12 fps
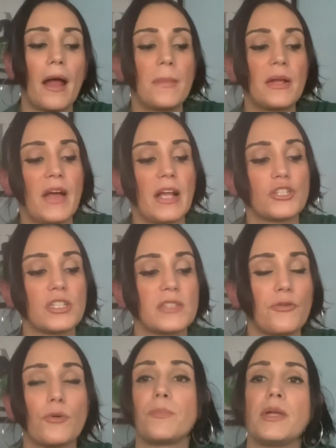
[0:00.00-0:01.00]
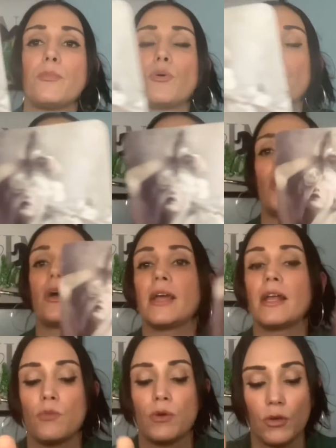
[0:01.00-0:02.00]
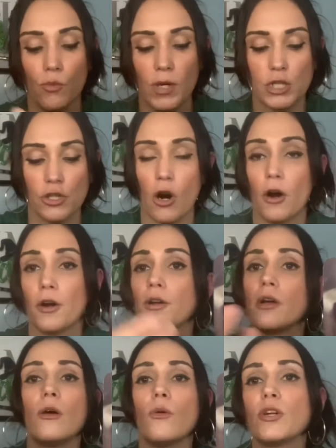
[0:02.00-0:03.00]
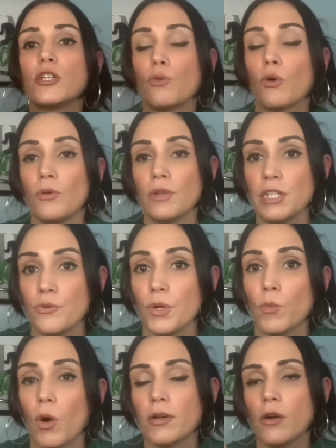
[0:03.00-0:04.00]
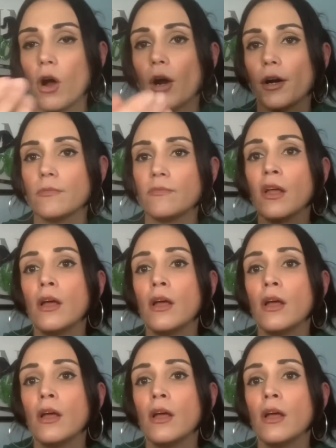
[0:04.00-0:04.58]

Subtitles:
But that's just for people who get it with the witch card, which we're only doing one card.